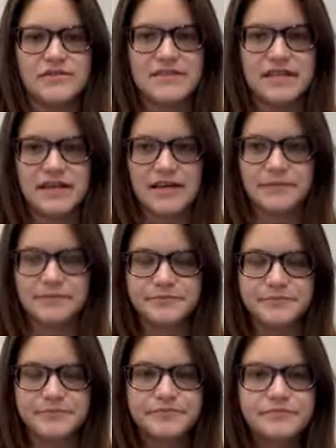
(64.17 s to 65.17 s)
Stadium.
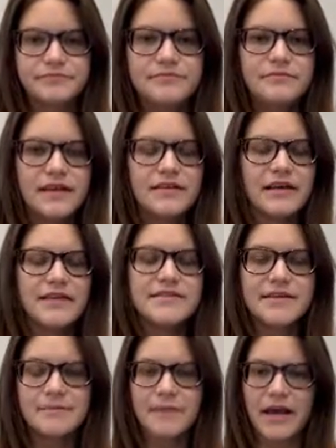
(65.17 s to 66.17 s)
Now let's
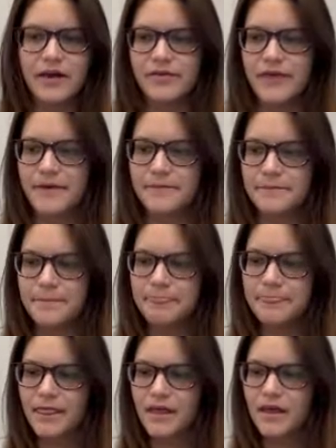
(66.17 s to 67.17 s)
compare them.
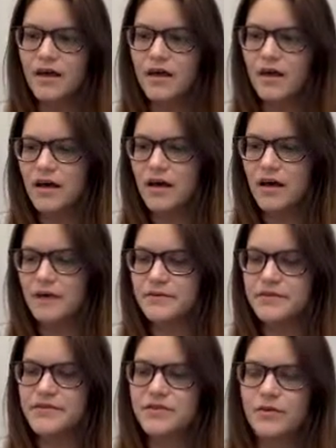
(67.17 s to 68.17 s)

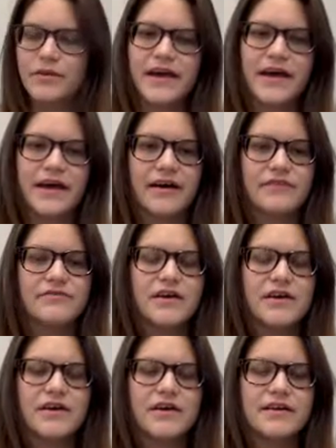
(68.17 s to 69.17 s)
So we have
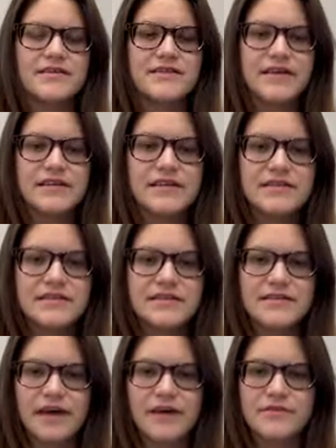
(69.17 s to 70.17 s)

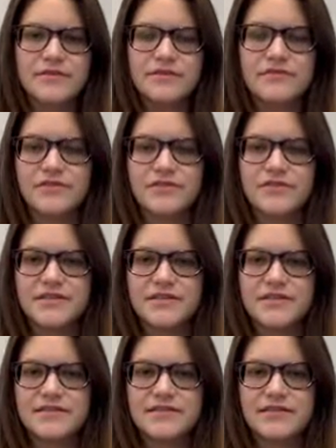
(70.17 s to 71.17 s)
76,000 versus
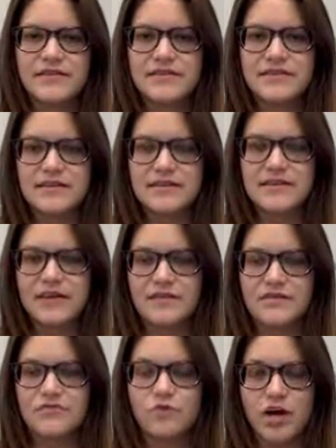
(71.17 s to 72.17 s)

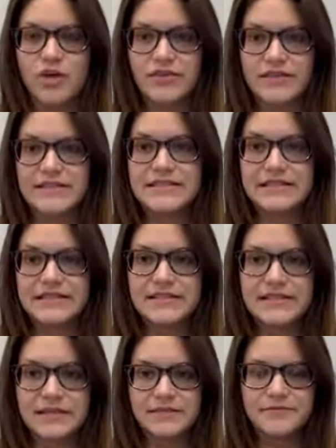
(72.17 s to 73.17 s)

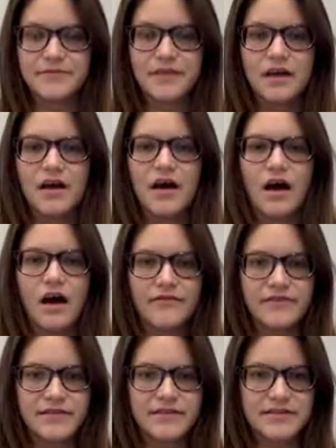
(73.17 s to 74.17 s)
76,416.
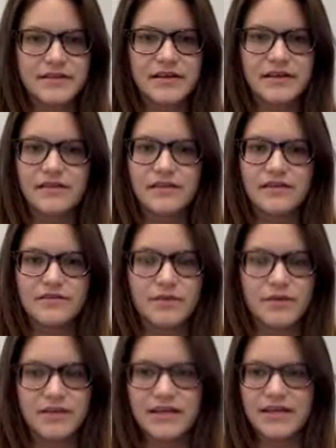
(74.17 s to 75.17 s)
Obviously, this
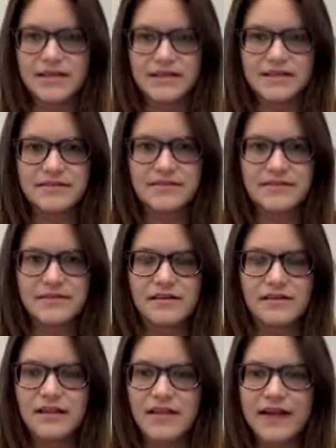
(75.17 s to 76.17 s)
one is
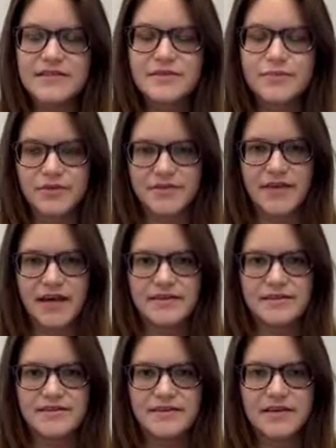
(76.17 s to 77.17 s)
less
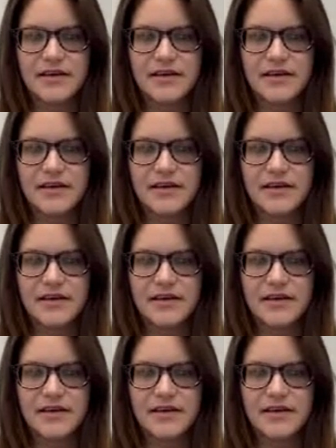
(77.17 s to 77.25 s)
precise.